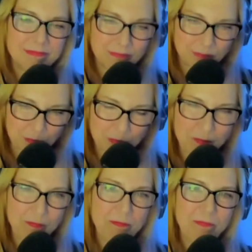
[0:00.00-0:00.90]

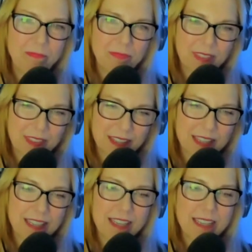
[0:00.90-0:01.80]

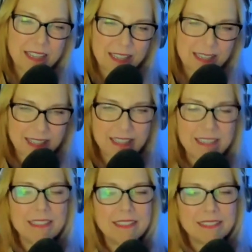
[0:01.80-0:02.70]

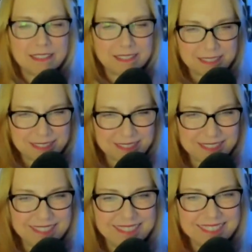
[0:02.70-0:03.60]

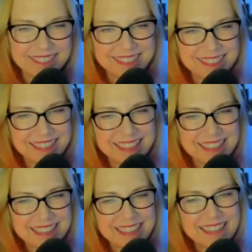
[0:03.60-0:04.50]

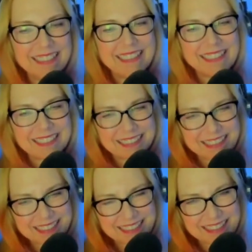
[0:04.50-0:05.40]

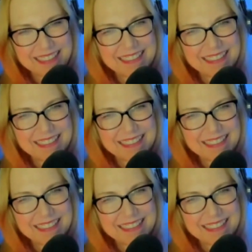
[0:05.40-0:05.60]
No words are spoken by the person on screen.